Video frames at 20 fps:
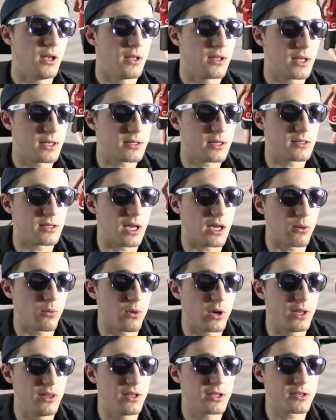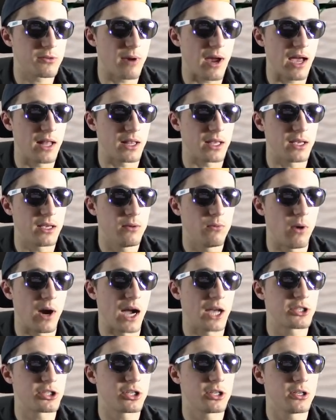That's a dig. We're in this rally.
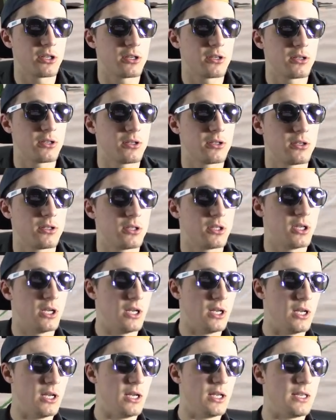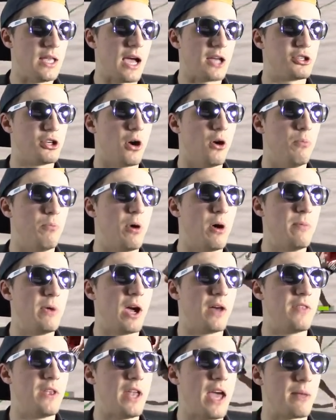Watch. Yeah, Joe. Put me
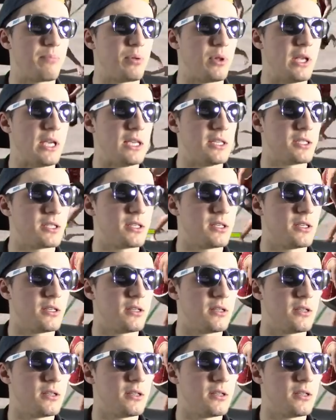on the net, please.